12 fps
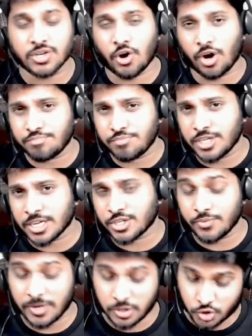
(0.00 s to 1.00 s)

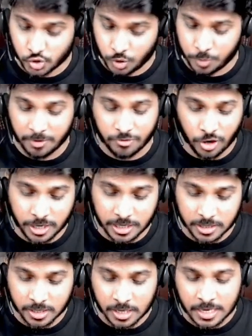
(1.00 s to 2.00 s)
objective and scope of audit,